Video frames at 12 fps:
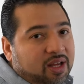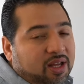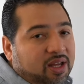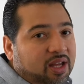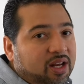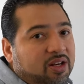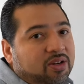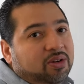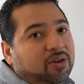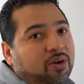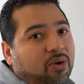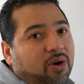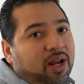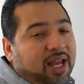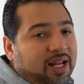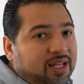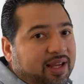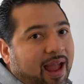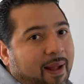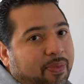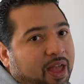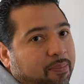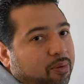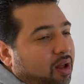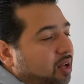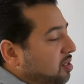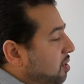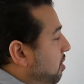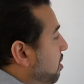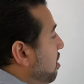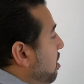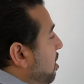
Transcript: hinder or handicap that product owner.